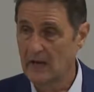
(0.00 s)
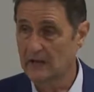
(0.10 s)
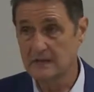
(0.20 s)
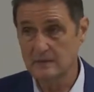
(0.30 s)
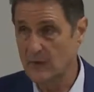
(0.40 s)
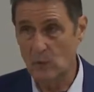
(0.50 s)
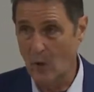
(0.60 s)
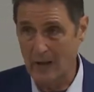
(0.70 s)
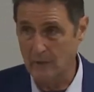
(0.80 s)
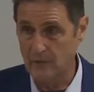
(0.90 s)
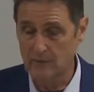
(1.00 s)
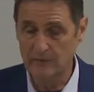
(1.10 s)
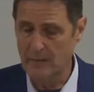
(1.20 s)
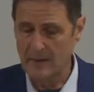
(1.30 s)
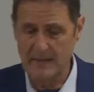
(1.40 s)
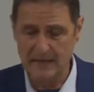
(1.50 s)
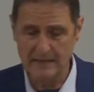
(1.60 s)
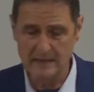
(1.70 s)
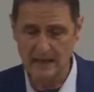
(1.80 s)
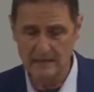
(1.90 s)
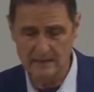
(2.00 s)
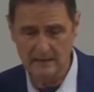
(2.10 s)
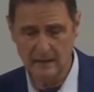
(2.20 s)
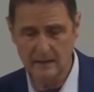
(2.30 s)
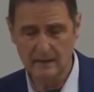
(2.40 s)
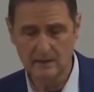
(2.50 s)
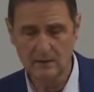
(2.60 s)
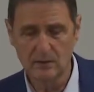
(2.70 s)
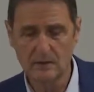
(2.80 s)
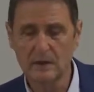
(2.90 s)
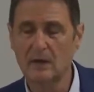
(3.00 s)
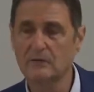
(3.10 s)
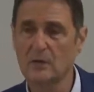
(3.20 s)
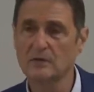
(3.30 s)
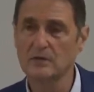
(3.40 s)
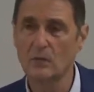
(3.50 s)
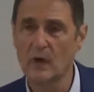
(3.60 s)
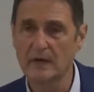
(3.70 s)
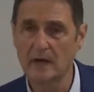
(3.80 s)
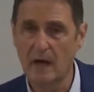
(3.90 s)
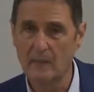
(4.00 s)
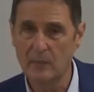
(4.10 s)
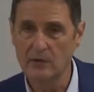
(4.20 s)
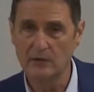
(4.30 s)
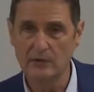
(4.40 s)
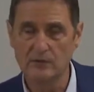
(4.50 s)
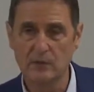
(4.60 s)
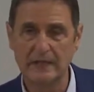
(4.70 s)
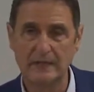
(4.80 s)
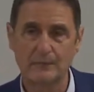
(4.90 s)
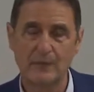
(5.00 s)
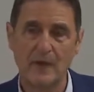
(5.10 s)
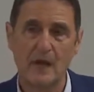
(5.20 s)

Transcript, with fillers: This has been well proven by many studies, including, of course, the one up on your screen.